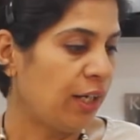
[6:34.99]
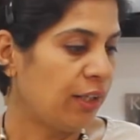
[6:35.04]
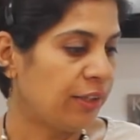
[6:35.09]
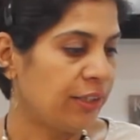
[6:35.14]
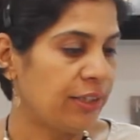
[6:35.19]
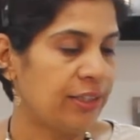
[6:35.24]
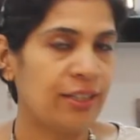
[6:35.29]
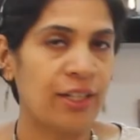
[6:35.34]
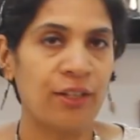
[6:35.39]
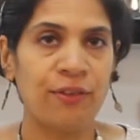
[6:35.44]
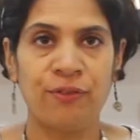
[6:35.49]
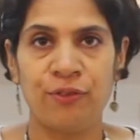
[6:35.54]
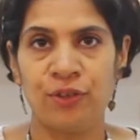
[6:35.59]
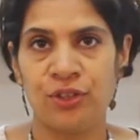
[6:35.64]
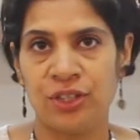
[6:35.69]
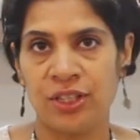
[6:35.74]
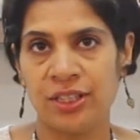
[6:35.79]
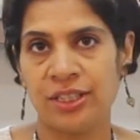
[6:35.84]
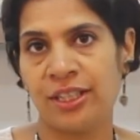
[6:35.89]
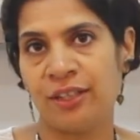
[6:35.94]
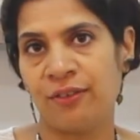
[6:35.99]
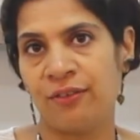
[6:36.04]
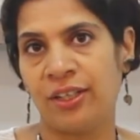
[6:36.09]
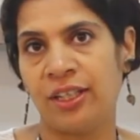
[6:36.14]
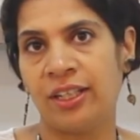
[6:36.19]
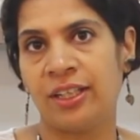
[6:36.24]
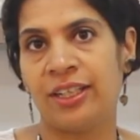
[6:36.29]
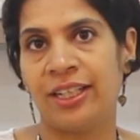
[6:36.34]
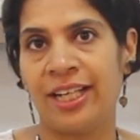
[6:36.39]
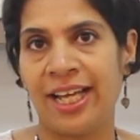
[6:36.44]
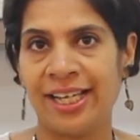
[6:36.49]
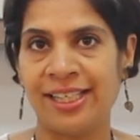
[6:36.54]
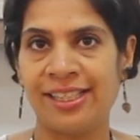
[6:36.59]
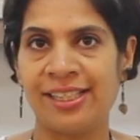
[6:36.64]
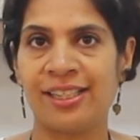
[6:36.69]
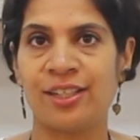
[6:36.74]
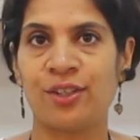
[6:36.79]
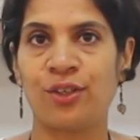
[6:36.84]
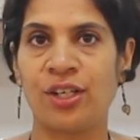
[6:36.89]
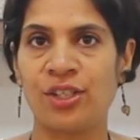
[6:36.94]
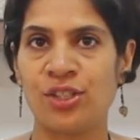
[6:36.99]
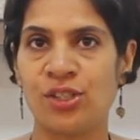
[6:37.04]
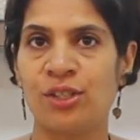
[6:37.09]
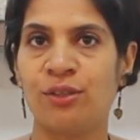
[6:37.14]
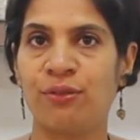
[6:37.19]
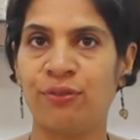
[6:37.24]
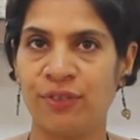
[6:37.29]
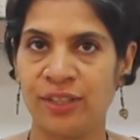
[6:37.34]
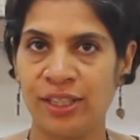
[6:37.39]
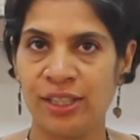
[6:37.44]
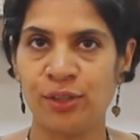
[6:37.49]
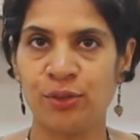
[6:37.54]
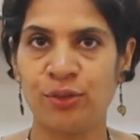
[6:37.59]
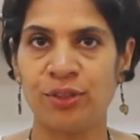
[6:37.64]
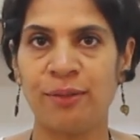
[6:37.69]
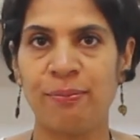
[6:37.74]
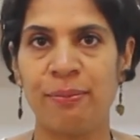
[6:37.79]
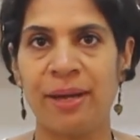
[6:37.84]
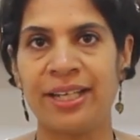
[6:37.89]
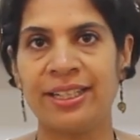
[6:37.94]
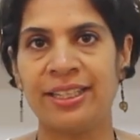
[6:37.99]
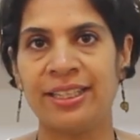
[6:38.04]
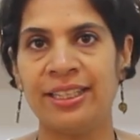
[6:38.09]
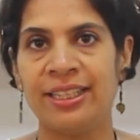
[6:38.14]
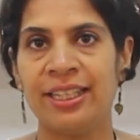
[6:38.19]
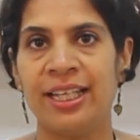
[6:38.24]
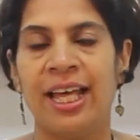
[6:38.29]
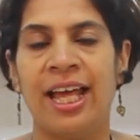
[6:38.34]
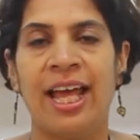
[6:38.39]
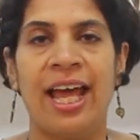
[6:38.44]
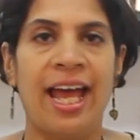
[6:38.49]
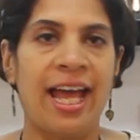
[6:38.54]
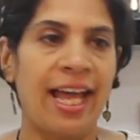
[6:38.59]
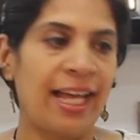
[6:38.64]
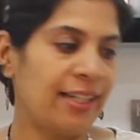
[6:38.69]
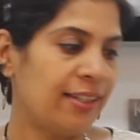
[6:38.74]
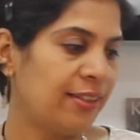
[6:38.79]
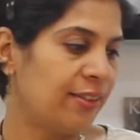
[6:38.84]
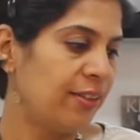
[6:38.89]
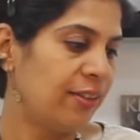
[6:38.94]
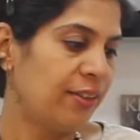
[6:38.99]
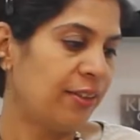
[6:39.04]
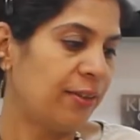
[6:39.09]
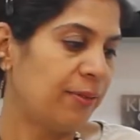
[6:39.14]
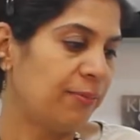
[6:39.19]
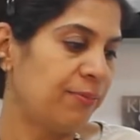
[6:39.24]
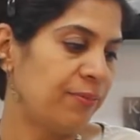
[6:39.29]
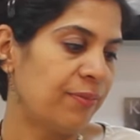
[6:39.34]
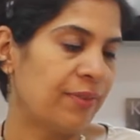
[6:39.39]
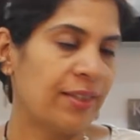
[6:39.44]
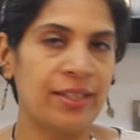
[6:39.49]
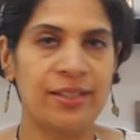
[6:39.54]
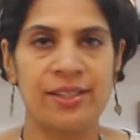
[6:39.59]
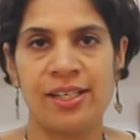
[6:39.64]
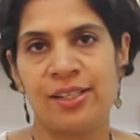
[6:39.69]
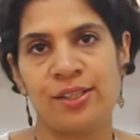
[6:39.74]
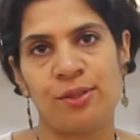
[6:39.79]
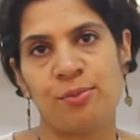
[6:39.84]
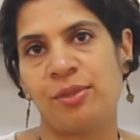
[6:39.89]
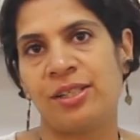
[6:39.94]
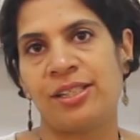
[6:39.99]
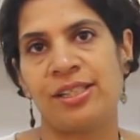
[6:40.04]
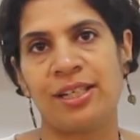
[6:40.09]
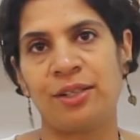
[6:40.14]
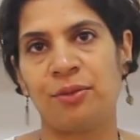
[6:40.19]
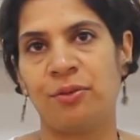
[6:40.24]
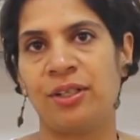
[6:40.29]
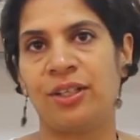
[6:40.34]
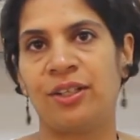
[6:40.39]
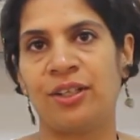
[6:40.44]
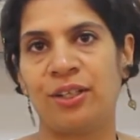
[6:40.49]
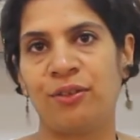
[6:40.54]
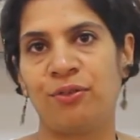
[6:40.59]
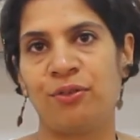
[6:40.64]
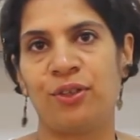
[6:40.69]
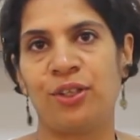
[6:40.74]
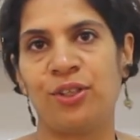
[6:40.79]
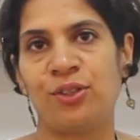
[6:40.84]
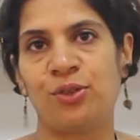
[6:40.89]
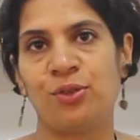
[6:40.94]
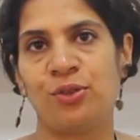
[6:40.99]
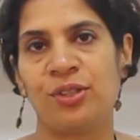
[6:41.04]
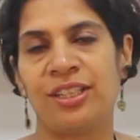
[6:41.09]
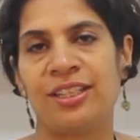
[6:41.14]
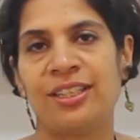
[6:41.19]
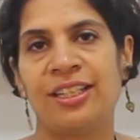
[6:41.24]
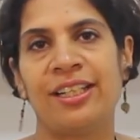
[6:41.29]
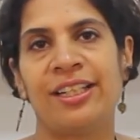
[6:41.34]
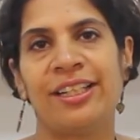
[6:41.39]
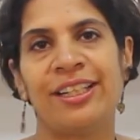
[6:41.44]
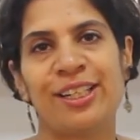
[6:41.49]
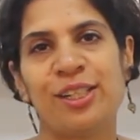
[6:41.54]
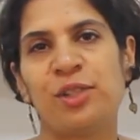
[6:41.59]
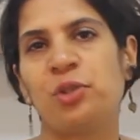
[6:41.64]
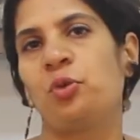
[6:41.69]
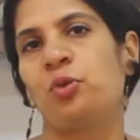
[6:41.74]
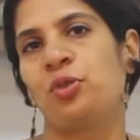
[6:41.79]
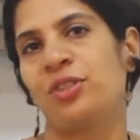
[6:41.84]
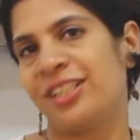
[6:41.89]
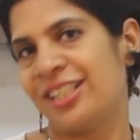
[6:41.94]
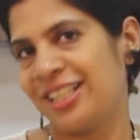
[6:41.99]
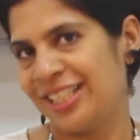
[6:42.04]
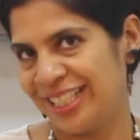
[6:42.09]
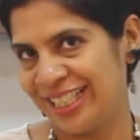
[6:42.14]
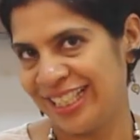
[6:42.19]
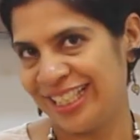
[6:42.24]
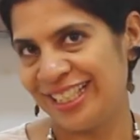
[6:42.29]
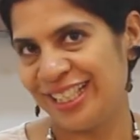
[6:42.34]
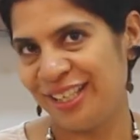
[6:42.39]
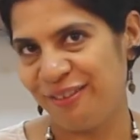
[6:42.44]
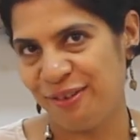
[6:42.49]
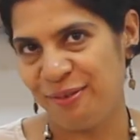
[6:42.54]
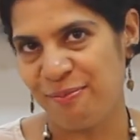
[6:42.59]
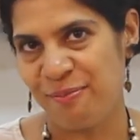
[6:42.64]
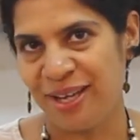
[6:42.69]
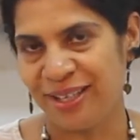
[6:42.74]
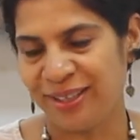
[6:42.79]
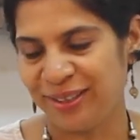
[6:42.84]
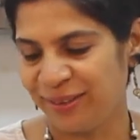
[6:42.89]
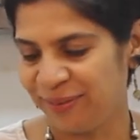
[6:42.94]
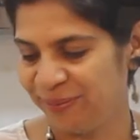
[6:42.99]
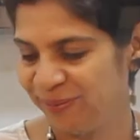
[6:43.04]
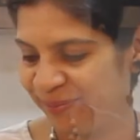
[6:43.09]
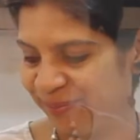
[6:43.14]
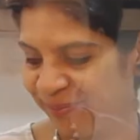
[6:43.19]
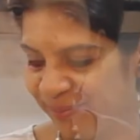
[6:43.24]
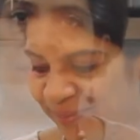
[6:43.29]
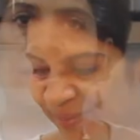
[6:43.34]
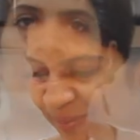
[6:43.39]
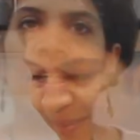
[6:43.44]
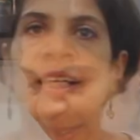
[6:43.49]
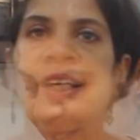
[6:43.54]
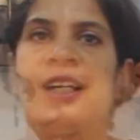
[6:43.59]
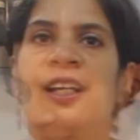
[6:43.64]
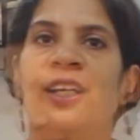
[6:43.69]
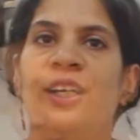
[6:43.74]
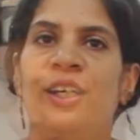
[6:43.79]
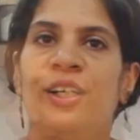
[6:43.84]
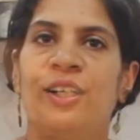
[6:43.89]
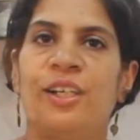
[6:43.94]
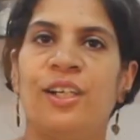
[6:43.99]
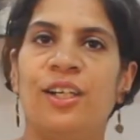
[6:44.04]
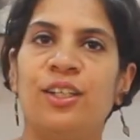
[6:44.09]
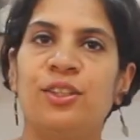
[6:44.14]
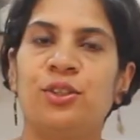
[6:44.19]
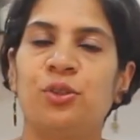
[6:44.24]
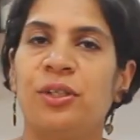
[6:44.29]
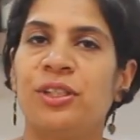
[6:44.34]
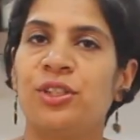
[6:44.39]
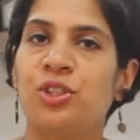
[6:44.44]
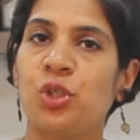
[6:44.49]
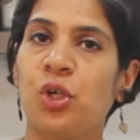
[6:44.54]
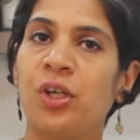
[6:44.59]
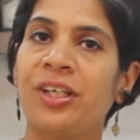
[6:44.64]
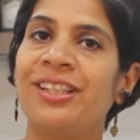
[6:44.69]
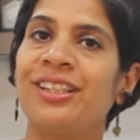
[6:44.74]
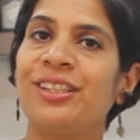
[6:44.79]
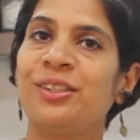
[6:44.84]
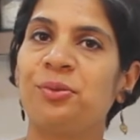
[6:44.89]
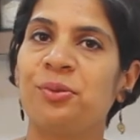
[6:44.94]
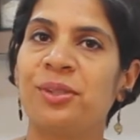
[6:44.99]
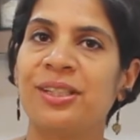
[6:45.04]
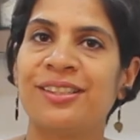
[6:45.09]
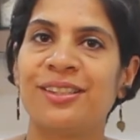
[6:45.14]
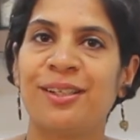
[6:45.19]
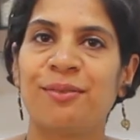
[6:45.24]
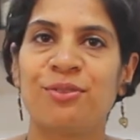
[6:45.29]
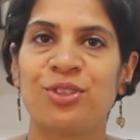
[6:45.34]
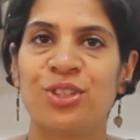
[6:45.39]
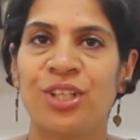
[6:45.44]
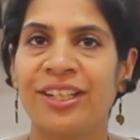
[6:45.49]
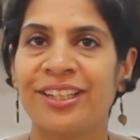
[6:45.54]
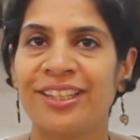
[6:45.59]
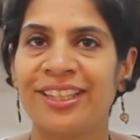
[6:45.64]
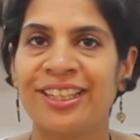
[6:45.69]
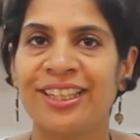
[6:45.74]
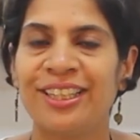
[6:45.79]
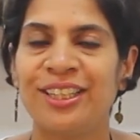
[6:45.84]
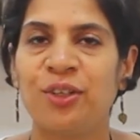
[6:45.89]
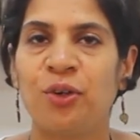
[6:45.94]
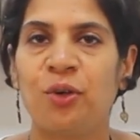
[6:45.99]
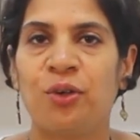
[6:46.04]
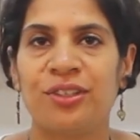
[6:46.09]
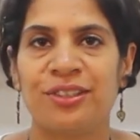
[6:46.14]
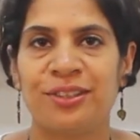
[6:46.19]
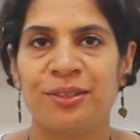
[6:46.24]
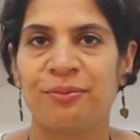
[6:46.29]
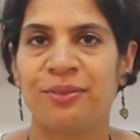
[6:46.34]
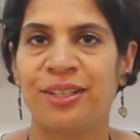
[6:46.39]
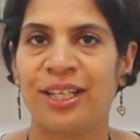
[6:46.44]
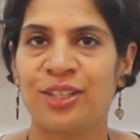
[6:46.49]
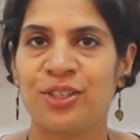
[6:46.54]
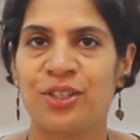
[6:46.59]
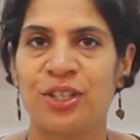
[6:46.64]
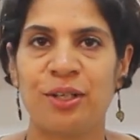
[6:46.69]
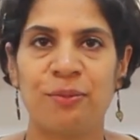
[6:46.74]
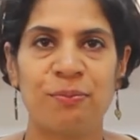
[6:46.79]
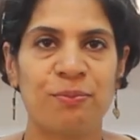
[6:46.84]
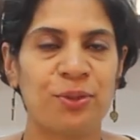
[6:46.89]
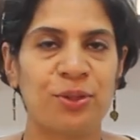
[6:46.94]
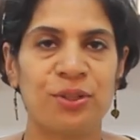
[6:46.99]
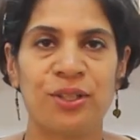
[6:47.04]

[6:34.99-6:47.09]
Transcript: These are for just giving a nice crunchy feel to the patty, and the sesame is anyway great for us to eat, and little toast is even better. So enjoy these with some chutney or some ketchup.